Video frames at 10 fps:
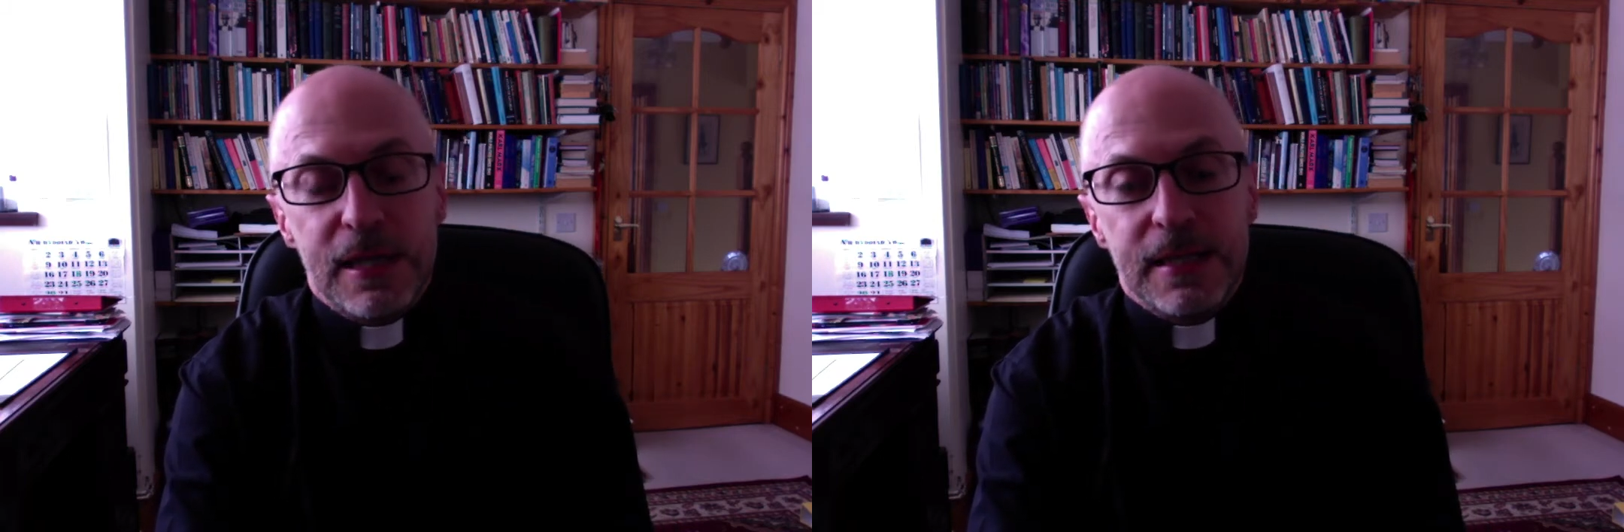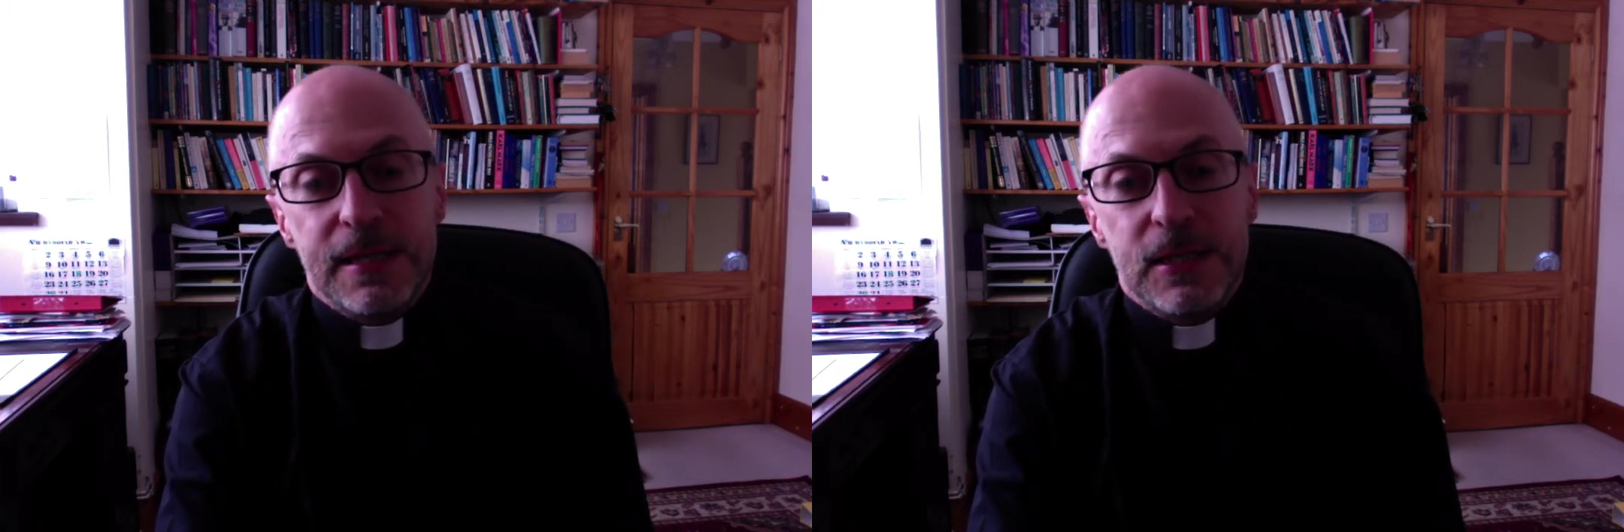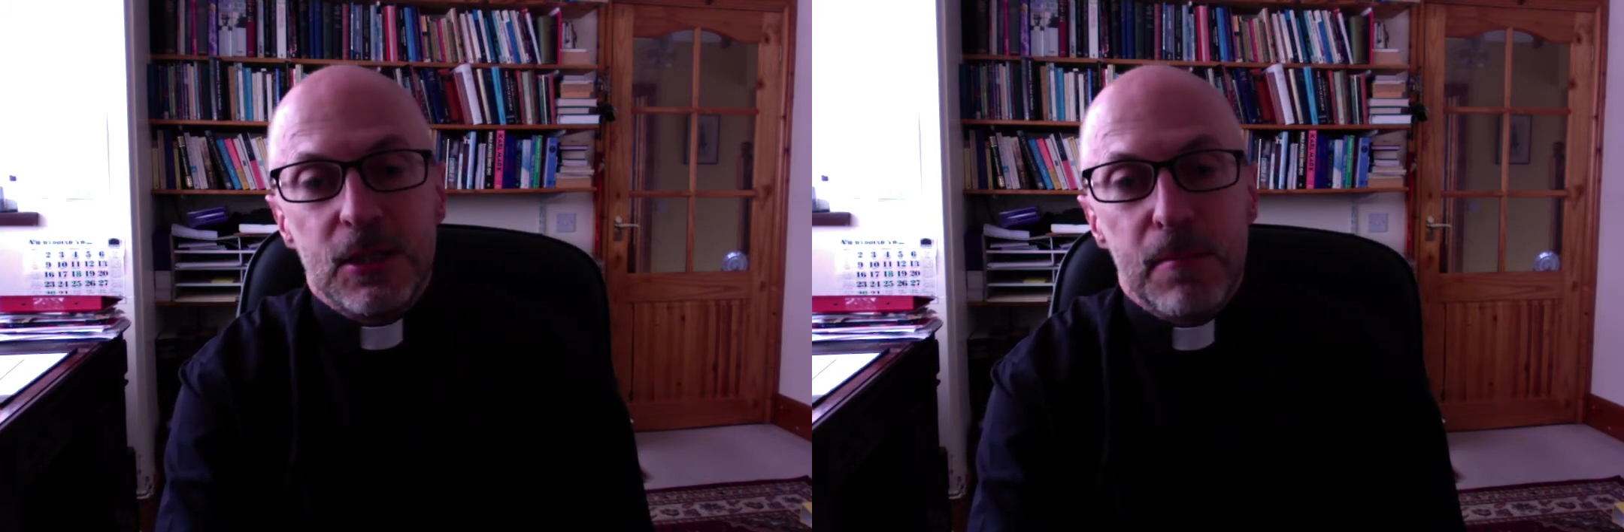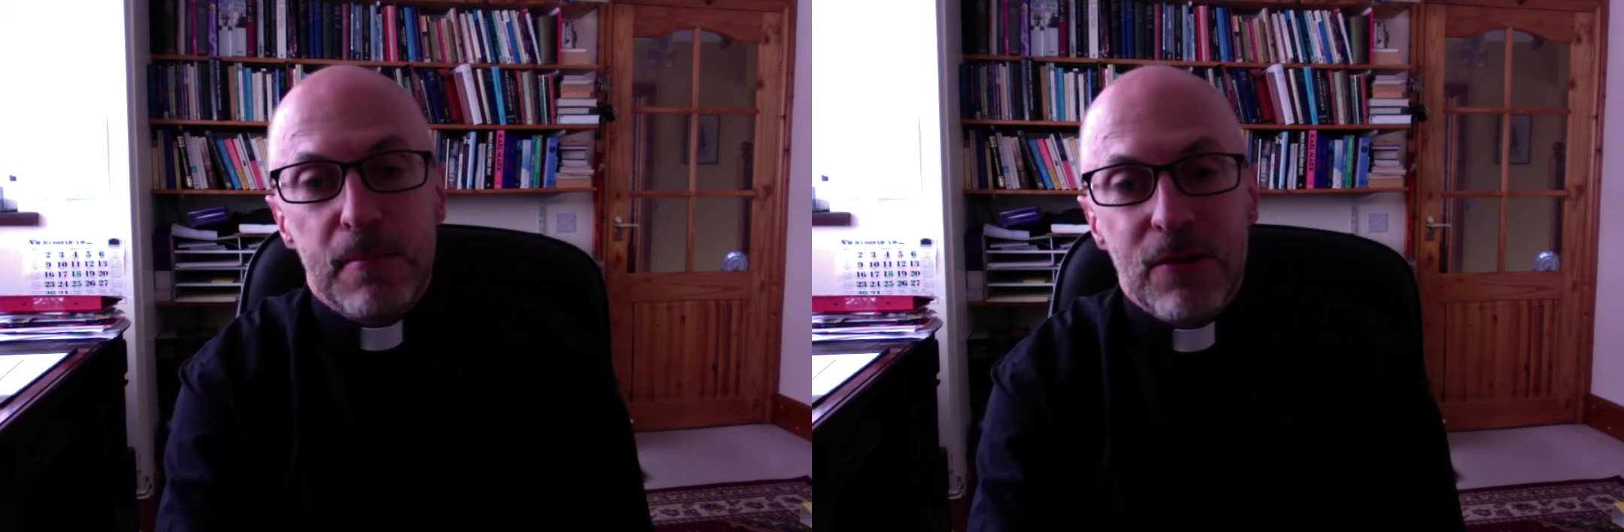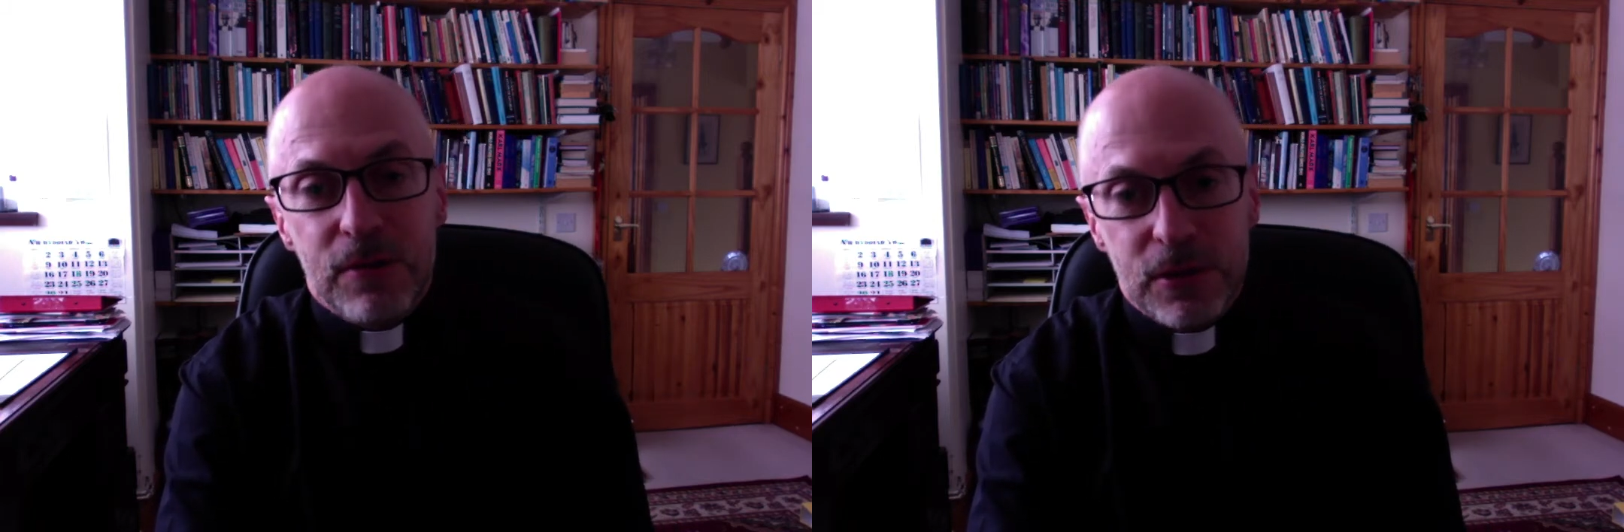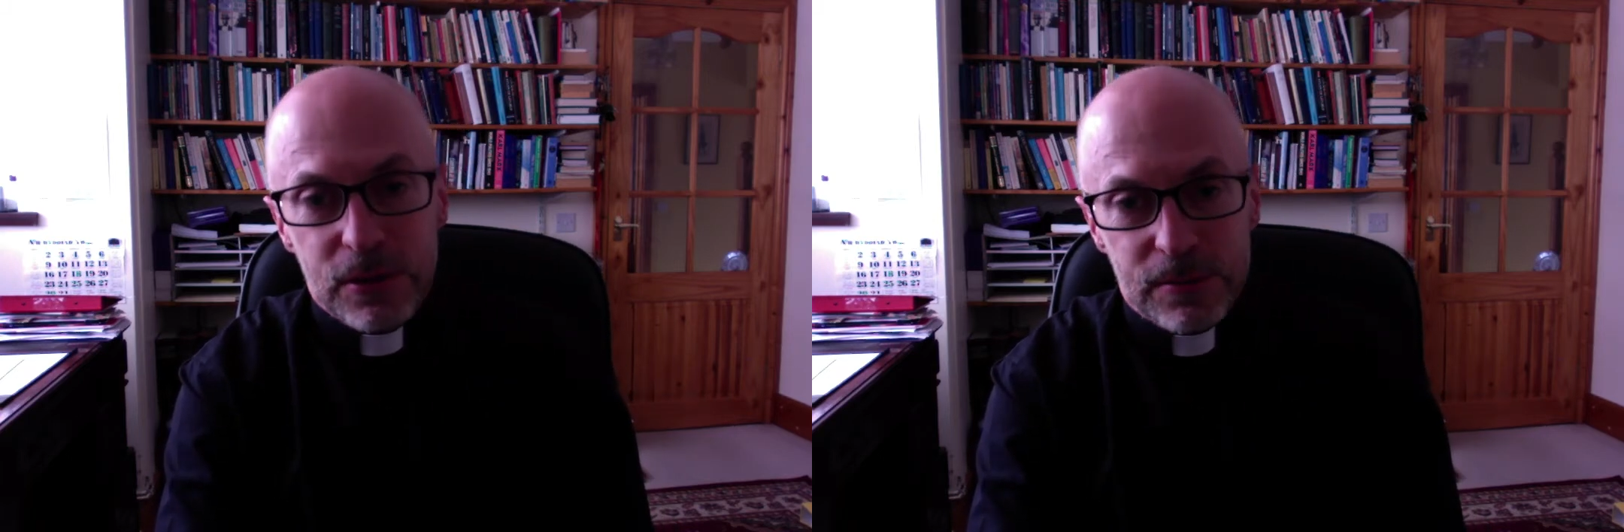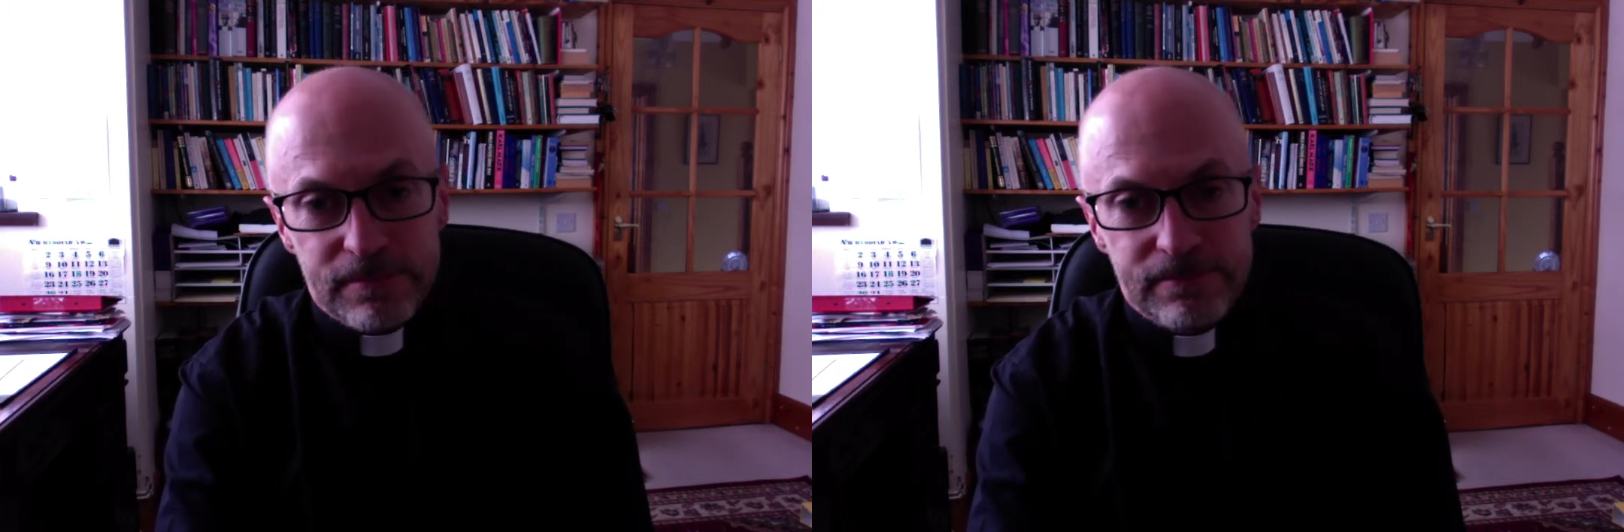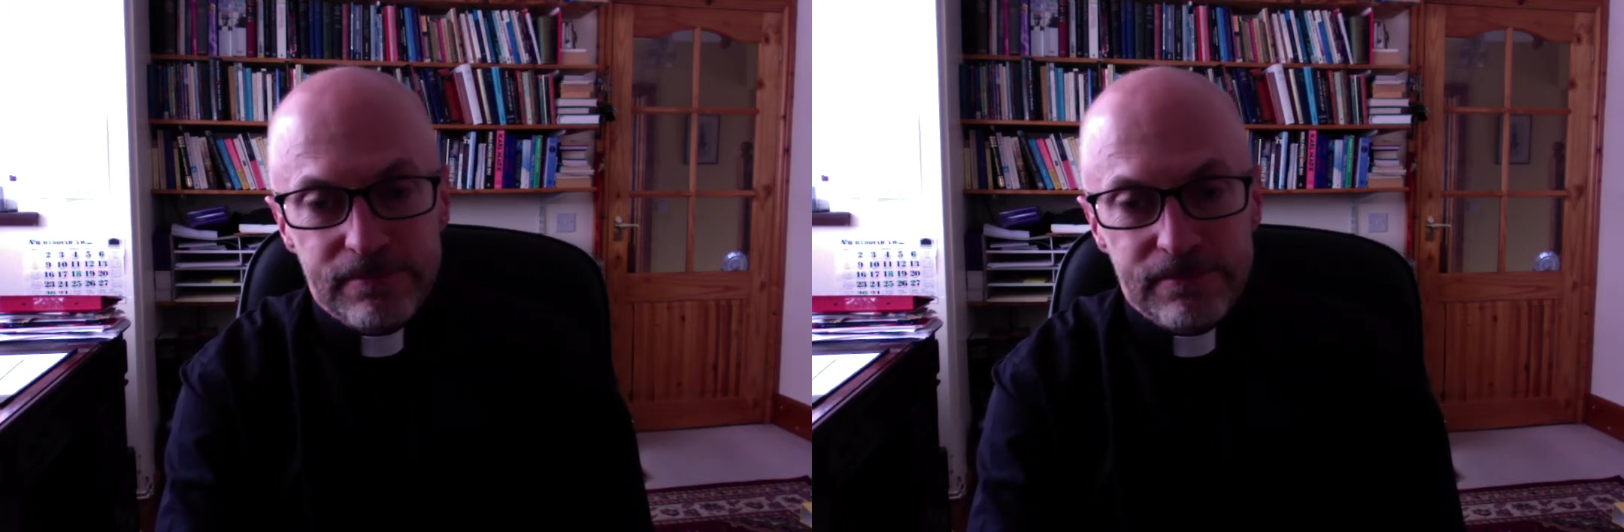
It's the Samaritan.